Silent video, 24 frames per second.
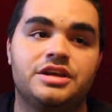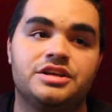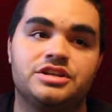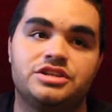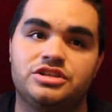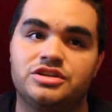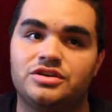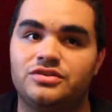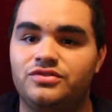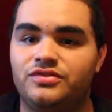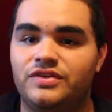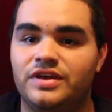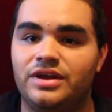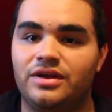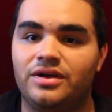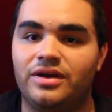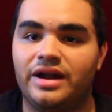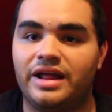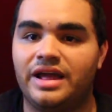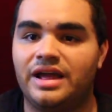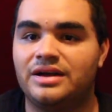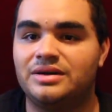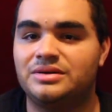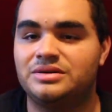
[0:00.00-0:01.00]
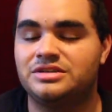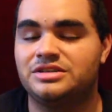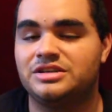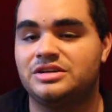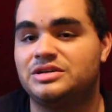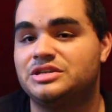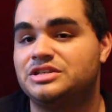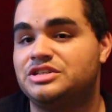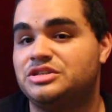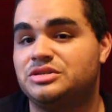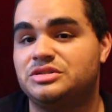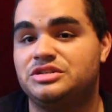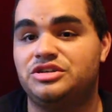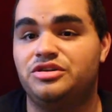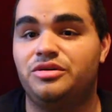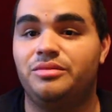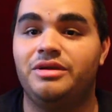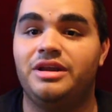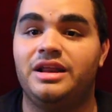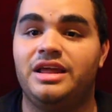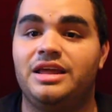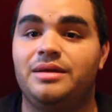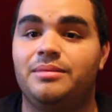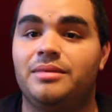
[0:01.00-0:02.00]
She'll figure it out, or she'll shoot
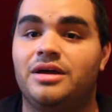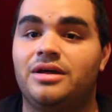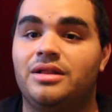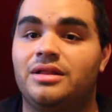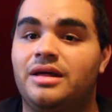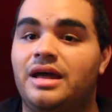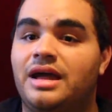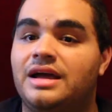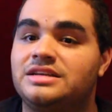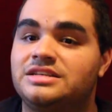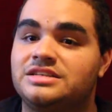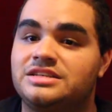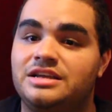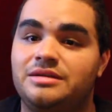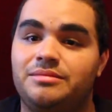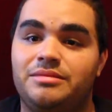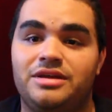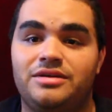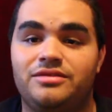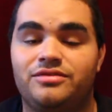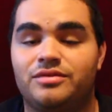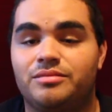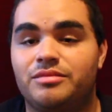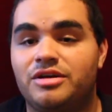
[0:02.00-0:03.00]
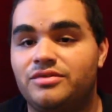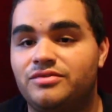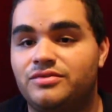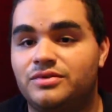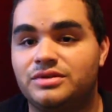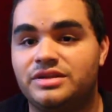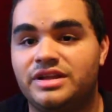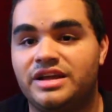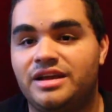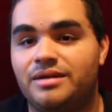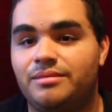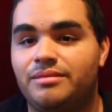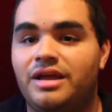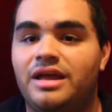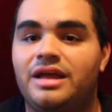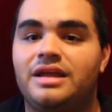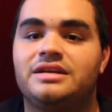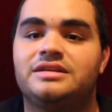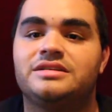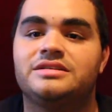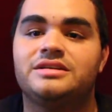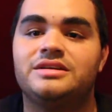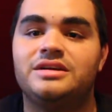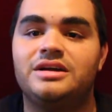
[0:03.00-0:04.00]
me an email asking me for my full name,
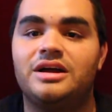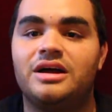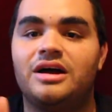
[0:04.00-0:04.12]
and